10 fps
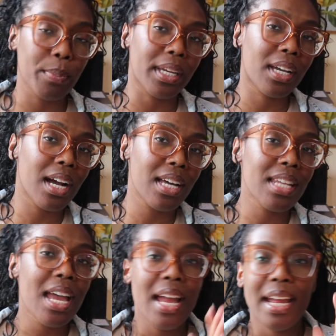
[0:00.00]
you
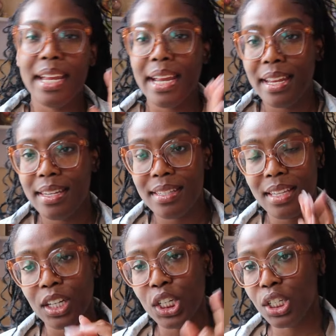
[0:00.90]
because he is
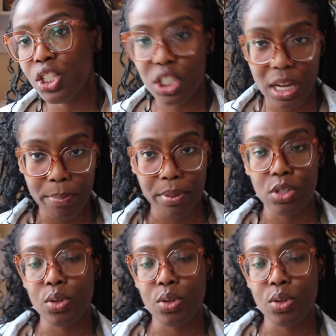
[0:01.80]
the good shepherd.